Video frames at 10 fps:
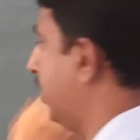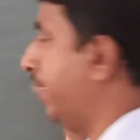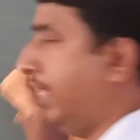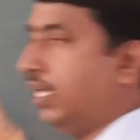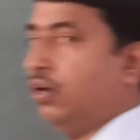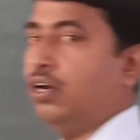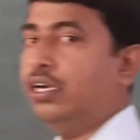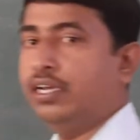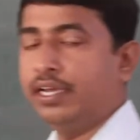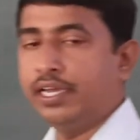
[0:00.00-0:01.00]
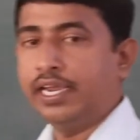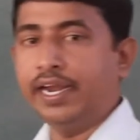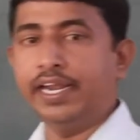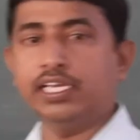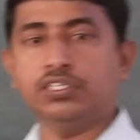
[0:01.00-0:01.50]
are writing what?
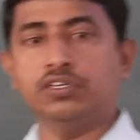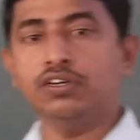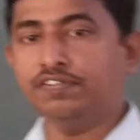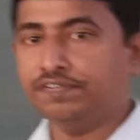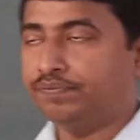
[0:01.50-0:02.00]
Addition of